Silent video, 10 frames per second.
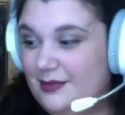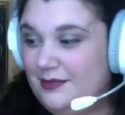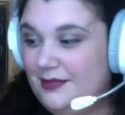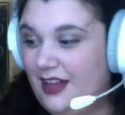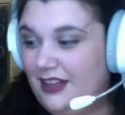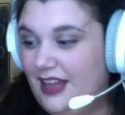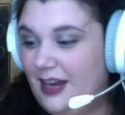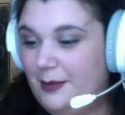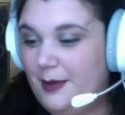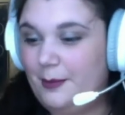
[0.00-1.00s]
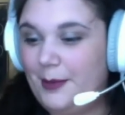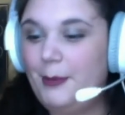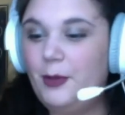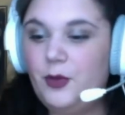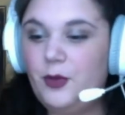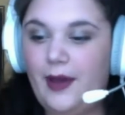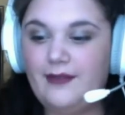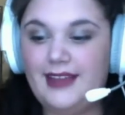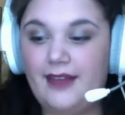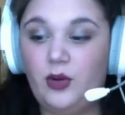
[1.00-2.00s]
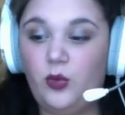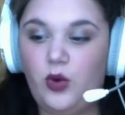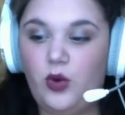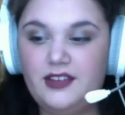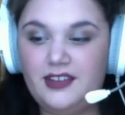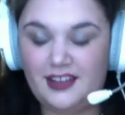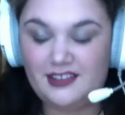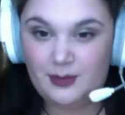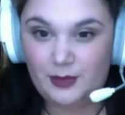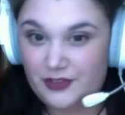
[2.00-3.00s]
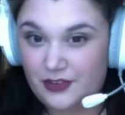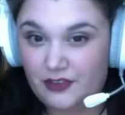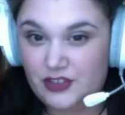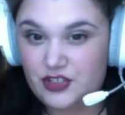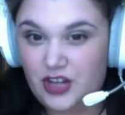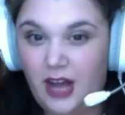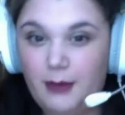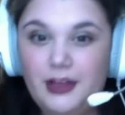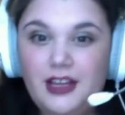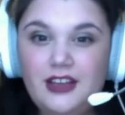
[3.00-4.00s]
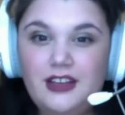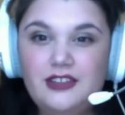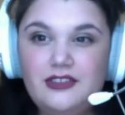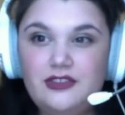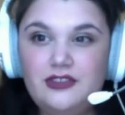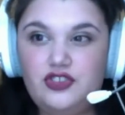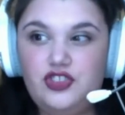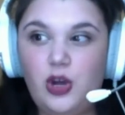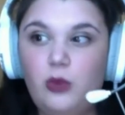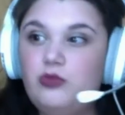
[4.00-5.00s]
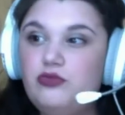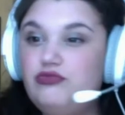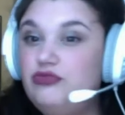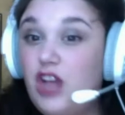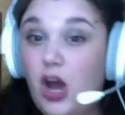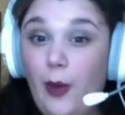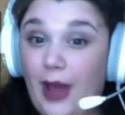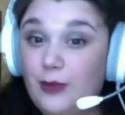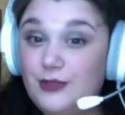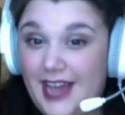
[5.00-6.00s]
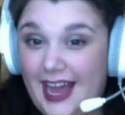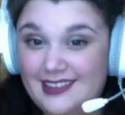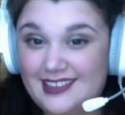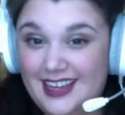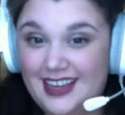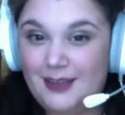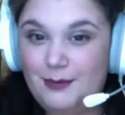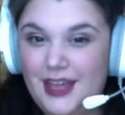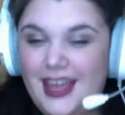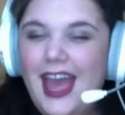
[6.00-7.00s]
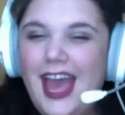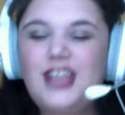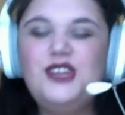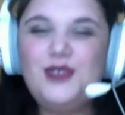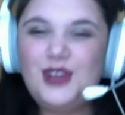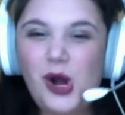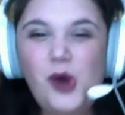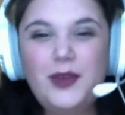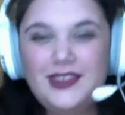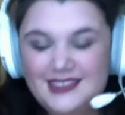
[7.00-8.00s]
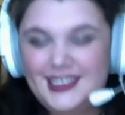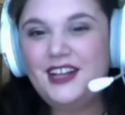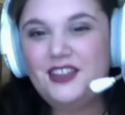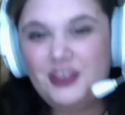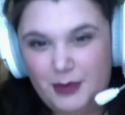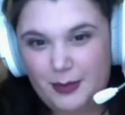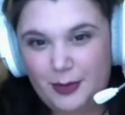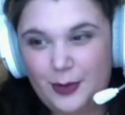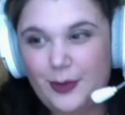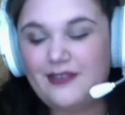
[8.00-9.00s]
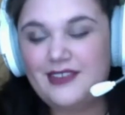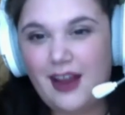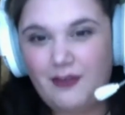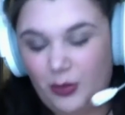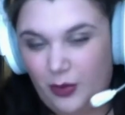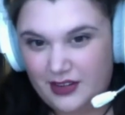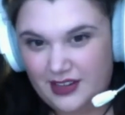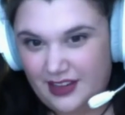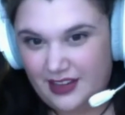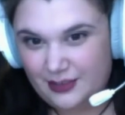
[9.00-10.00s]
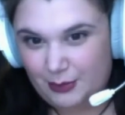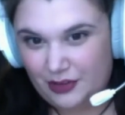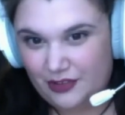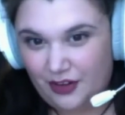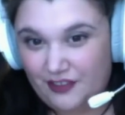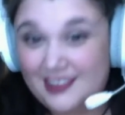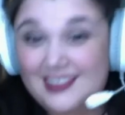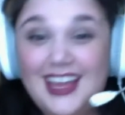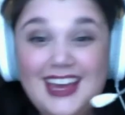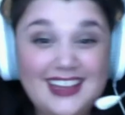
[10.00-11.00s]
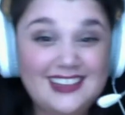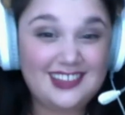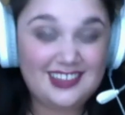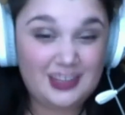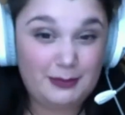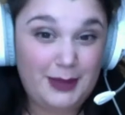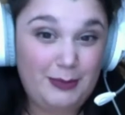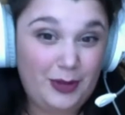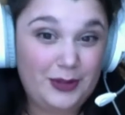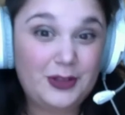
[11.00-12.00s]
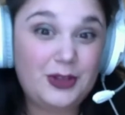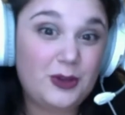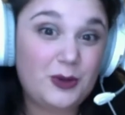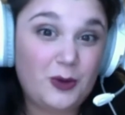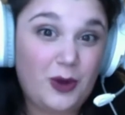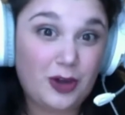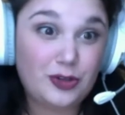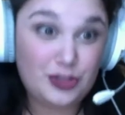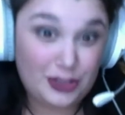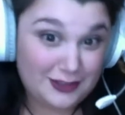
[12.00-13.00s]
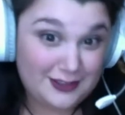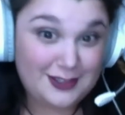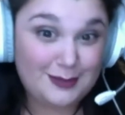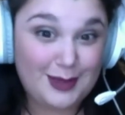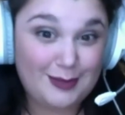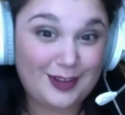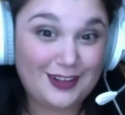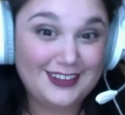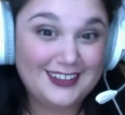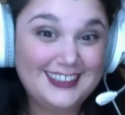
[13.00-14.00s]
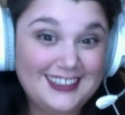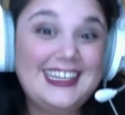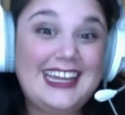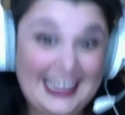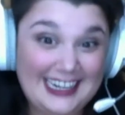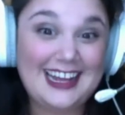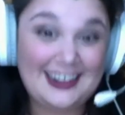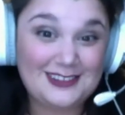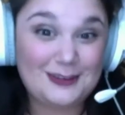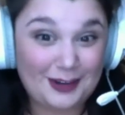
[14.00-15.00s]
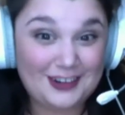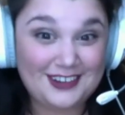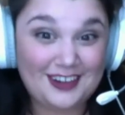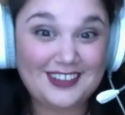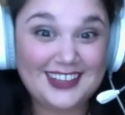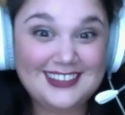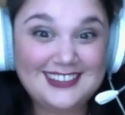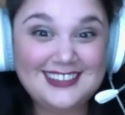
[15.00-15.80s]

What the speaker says: a lot of people who have never worked a customer service job don't know how taxing it can be, and you can always tell the people who have never worked in customer service, because it's the people who are jerks to people in customer service.